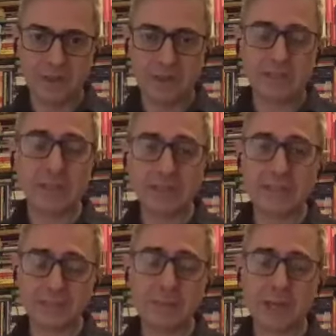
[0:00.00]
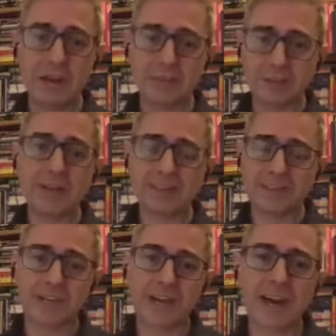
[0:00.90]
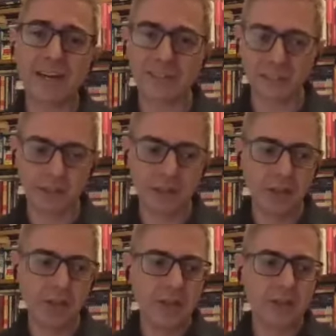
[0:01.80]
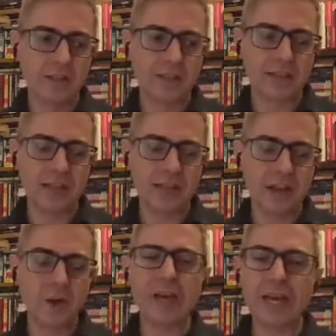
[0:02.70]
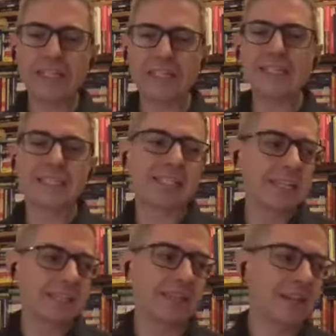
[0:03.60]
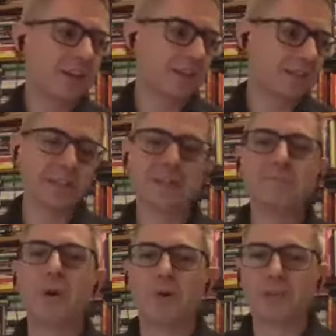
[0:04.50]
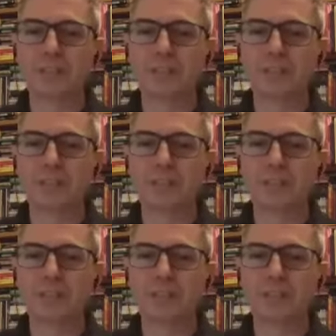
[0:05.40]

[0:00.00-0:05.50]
It is becoming relatively harder to say, okay, this is an artist book